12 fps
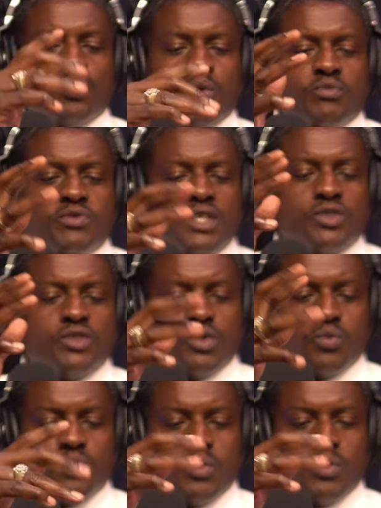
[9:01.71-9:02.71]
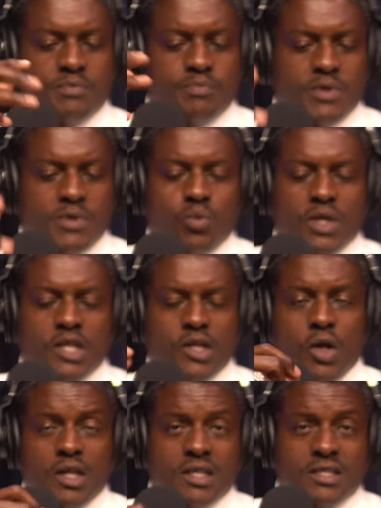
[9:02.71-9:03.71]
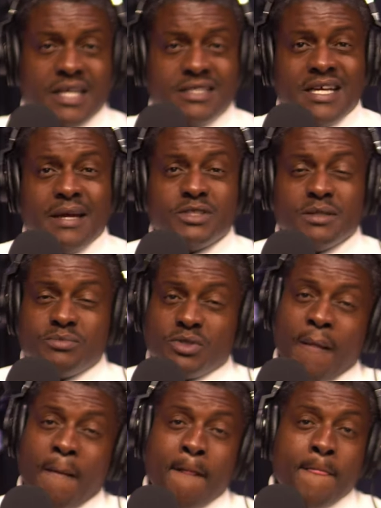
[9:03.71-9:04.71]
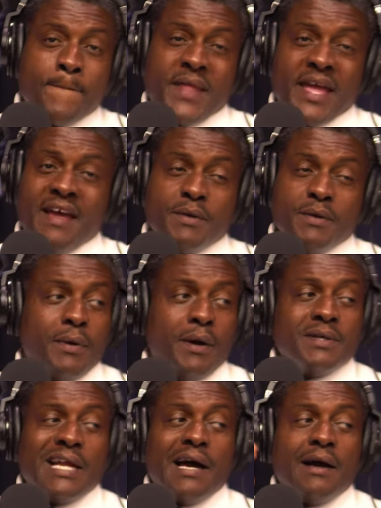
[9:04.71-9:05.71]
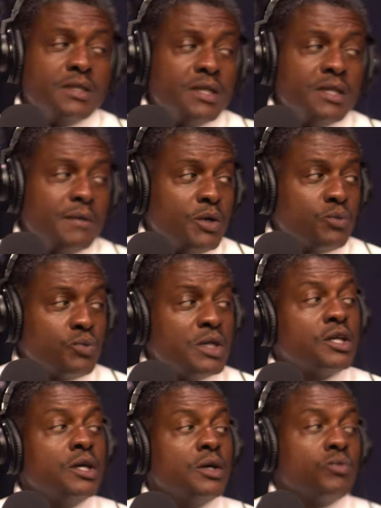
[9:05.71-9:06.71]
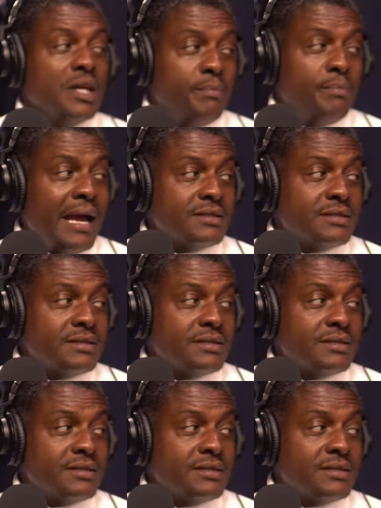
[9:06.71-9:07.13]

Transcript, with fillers: when Central has been winning all their state championships, they have been pumping out nothing but really good running